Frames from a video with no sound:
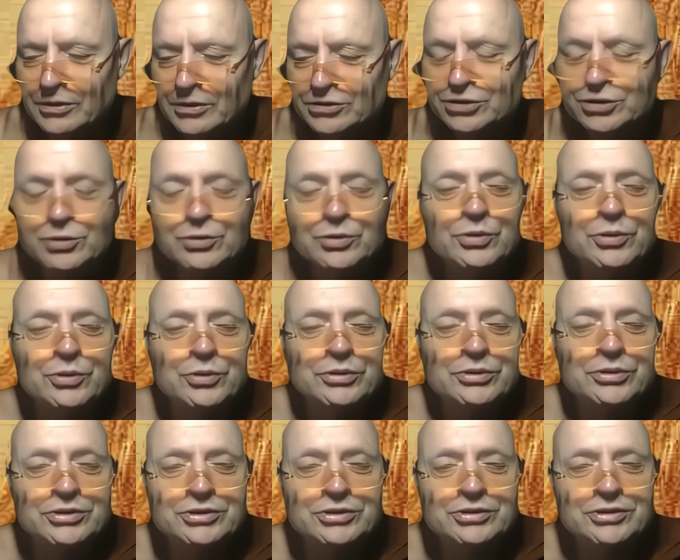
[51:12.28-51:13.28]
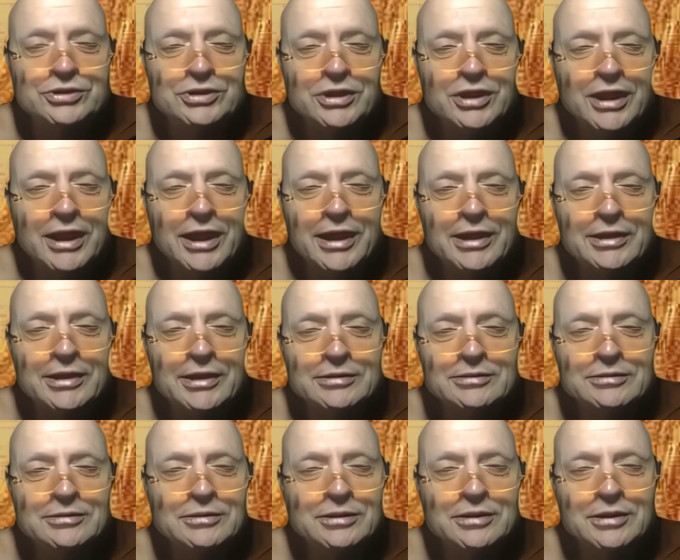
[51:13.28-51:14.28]
chores
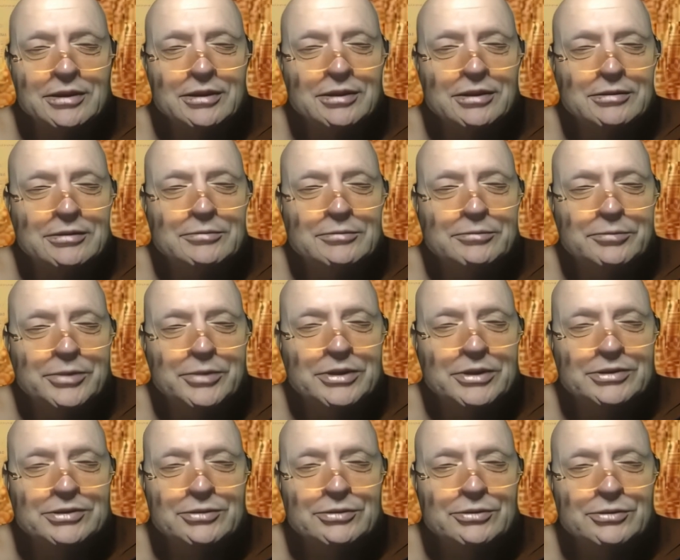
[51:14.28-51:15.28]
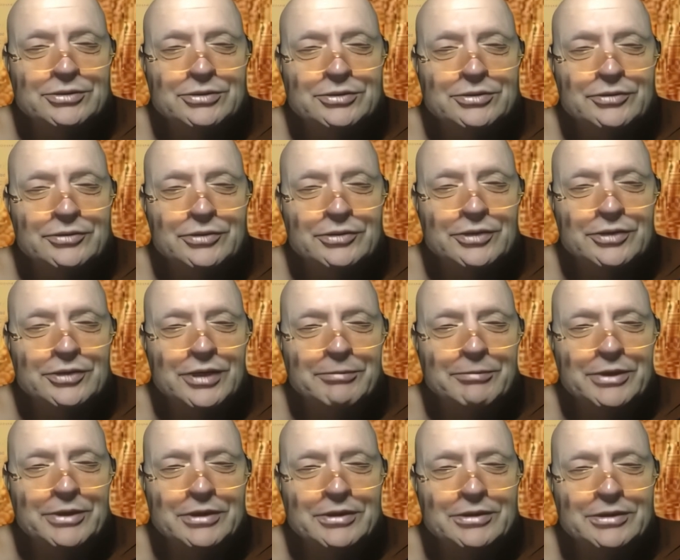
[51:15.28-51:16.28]
can be a source of real
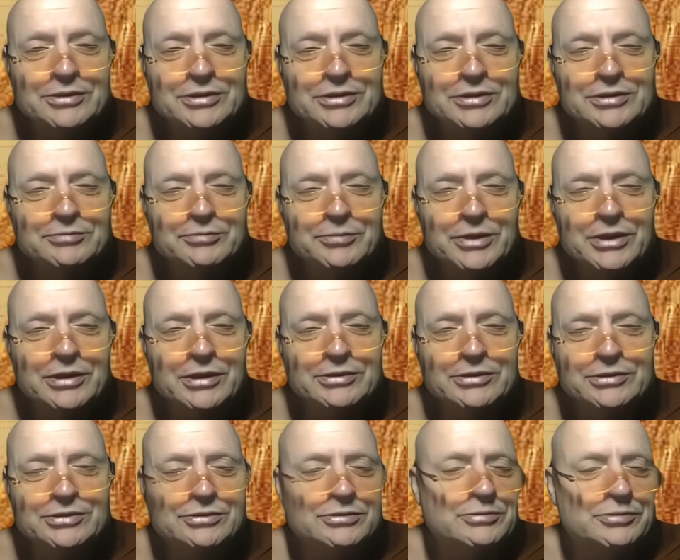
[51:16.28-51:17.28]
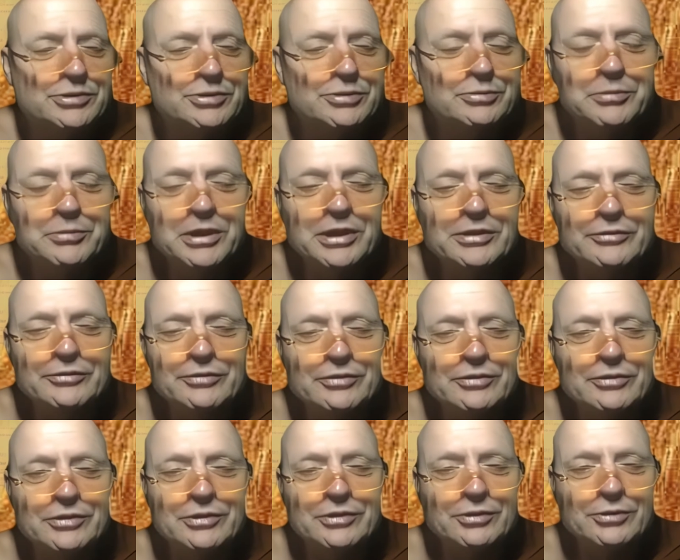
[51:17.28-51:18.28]
happiness because you're you're
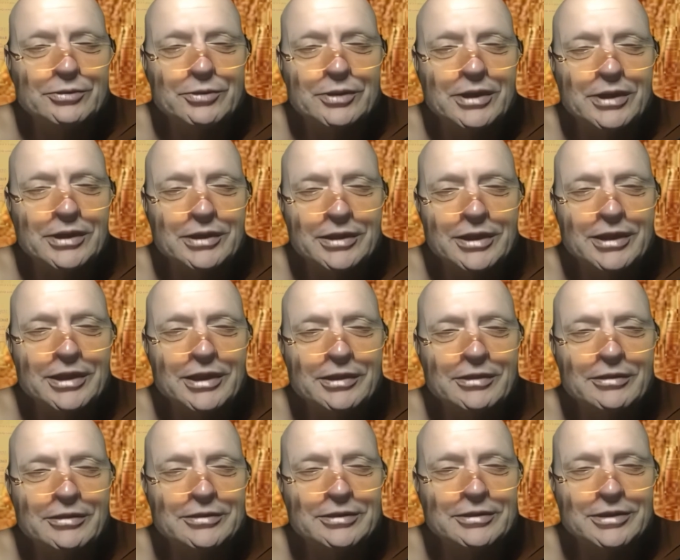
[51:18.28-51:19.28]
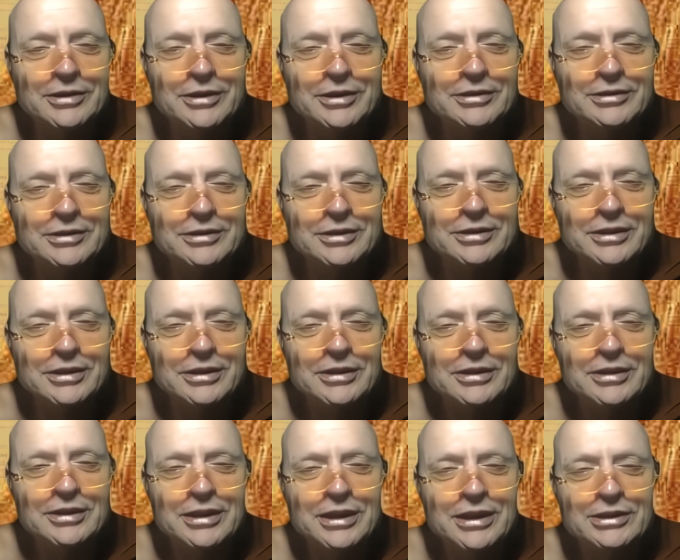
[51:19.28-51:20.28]
mindful and you're right there and and
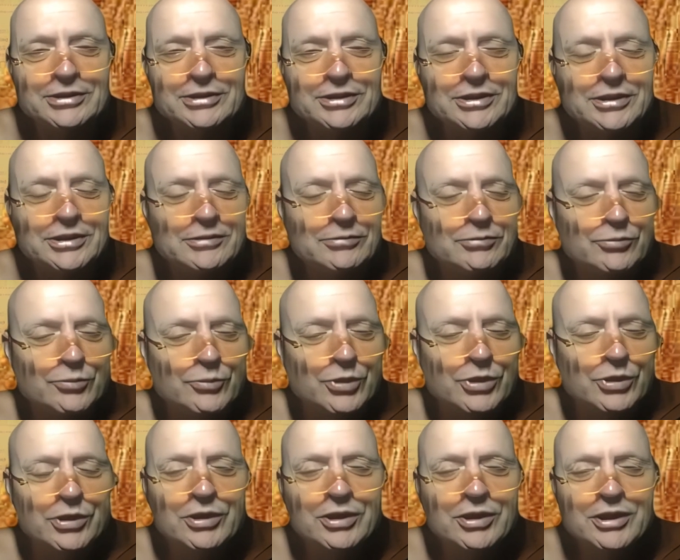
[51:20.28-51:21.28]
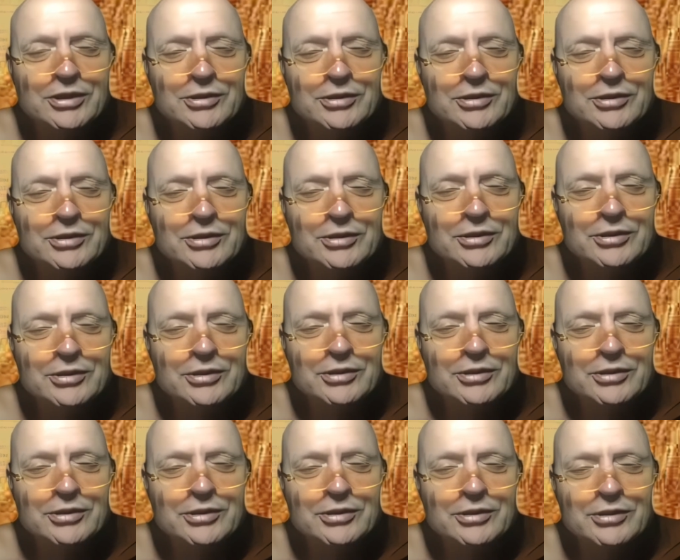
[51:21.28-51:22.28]
actually work or you, you
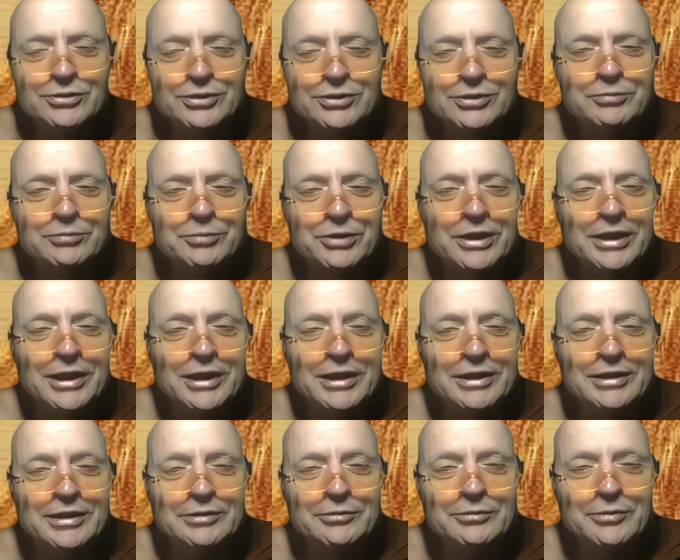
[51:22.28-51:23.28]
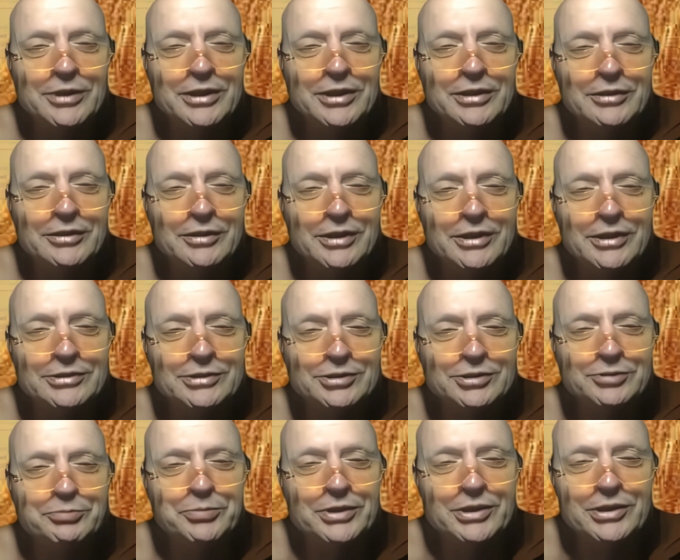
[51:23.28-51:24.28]
don't have to use your brain and where you can
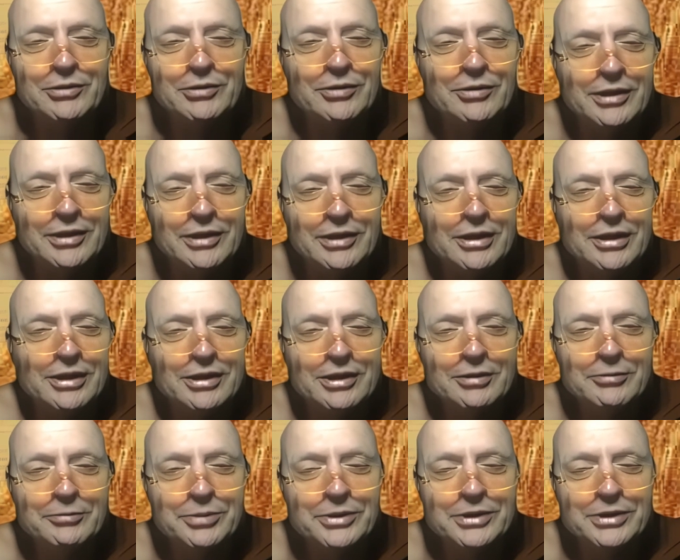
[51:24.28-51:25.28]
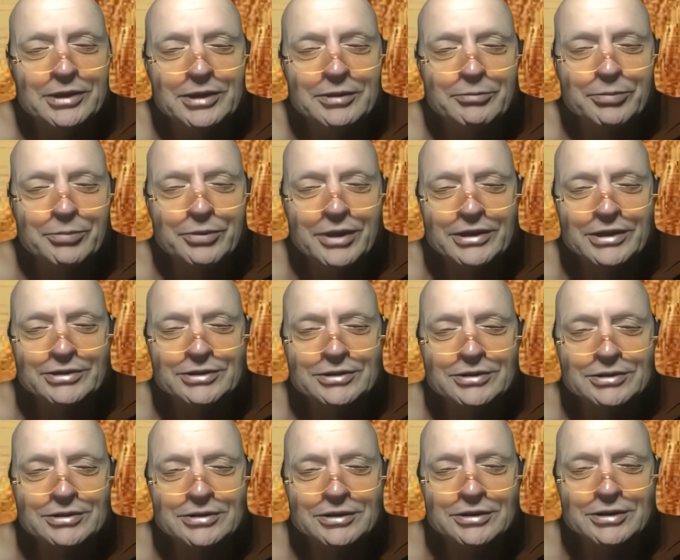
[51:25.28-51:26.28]
just be quite completely
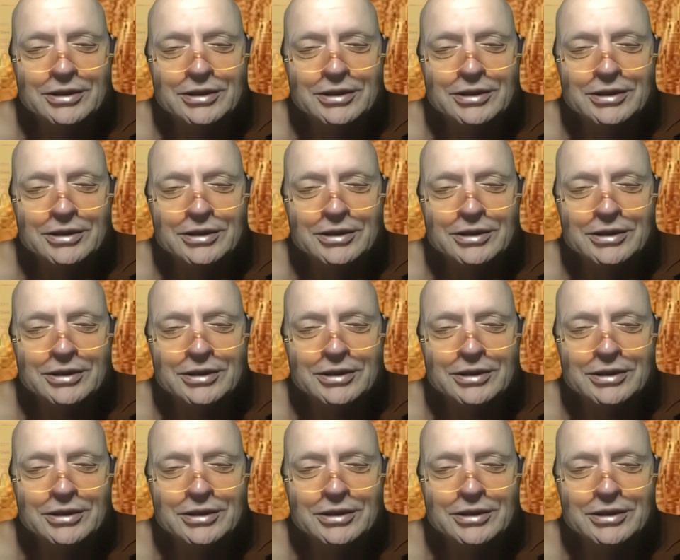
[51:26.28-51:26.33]
present